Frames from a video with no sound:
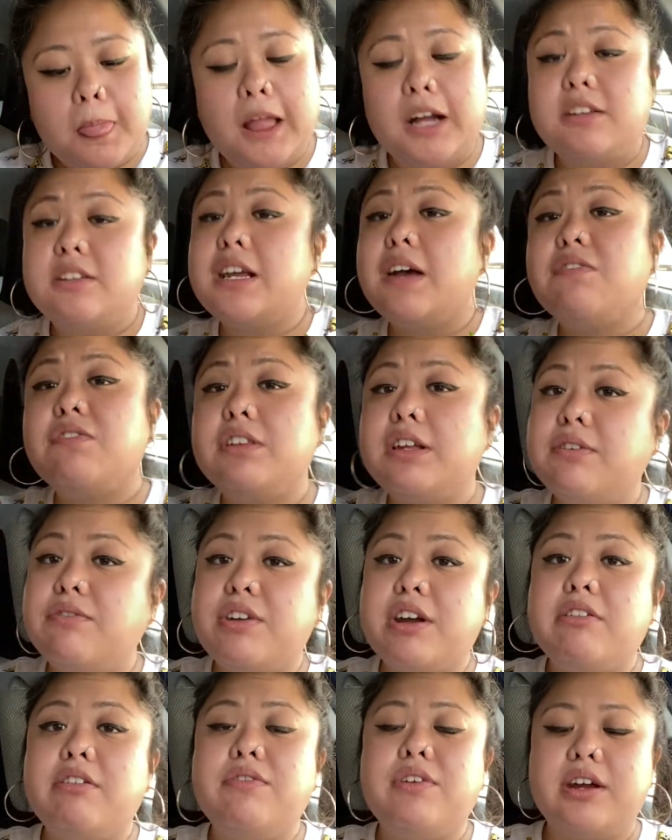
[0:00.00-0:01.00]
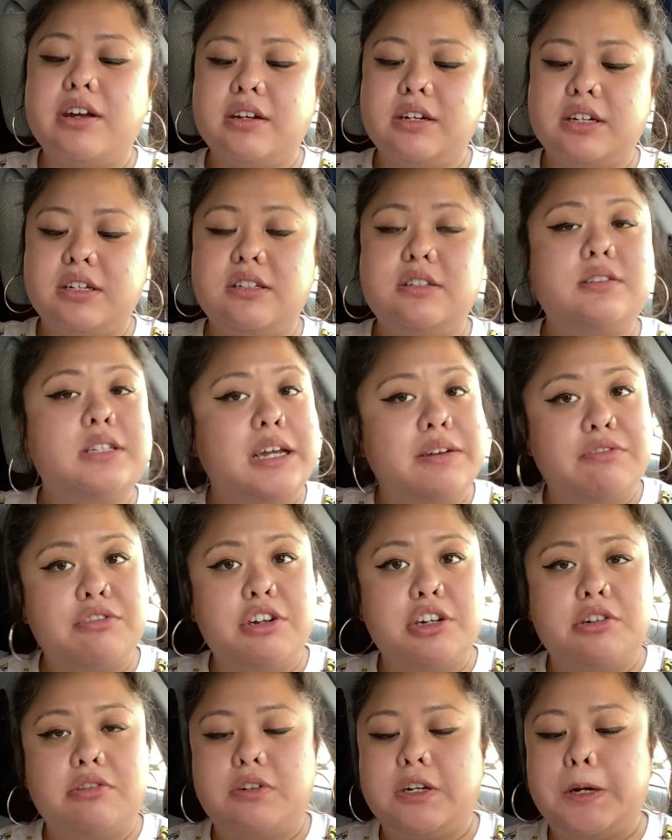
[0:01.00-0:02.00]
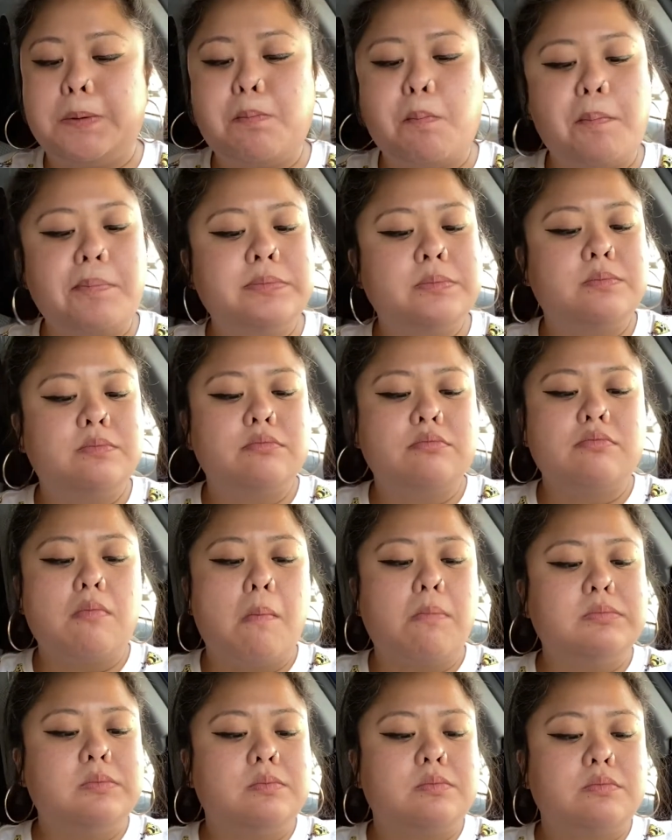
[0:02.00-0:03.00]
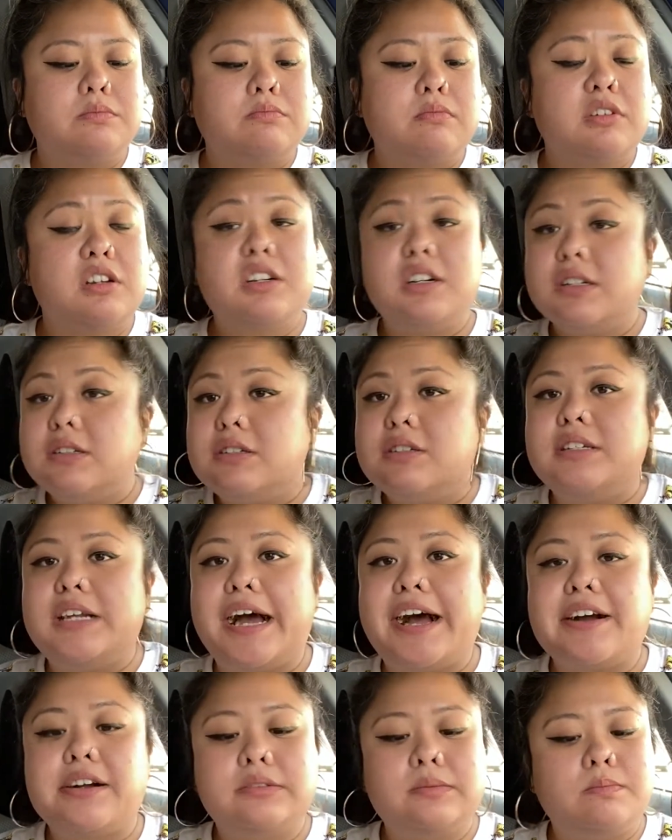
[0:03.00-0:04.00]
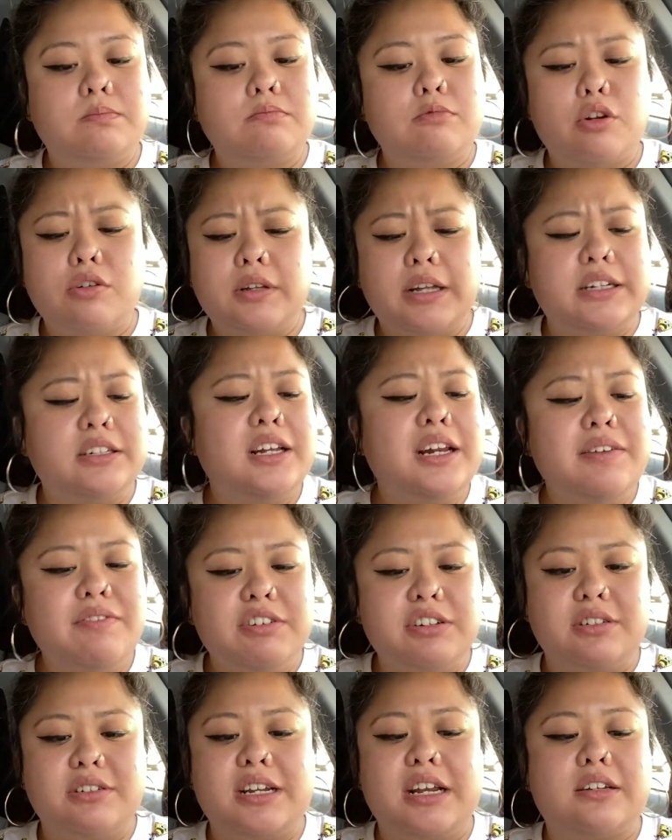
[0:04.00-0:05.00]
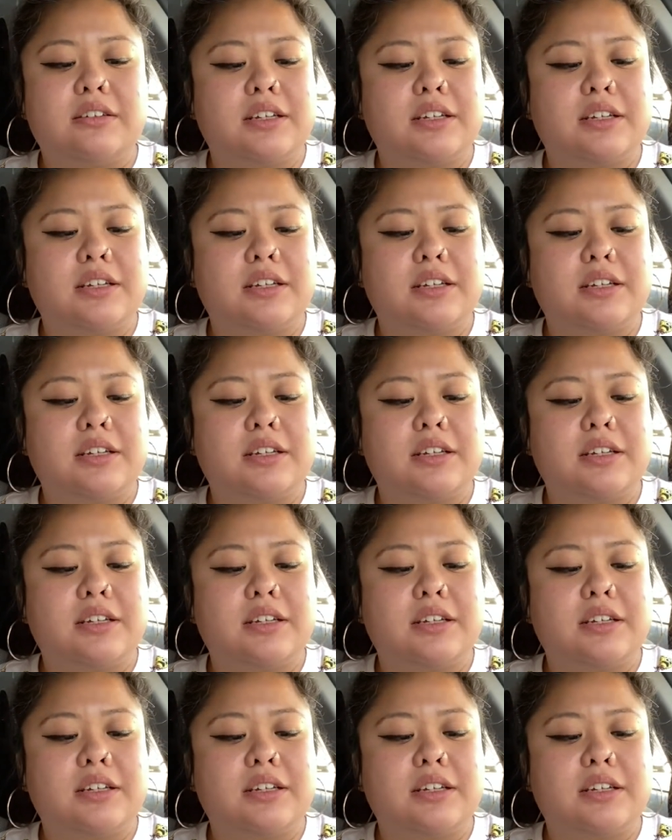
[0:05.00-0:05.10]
Definitely a very, very good savory crepe. Good snack. Or like, not even a snack.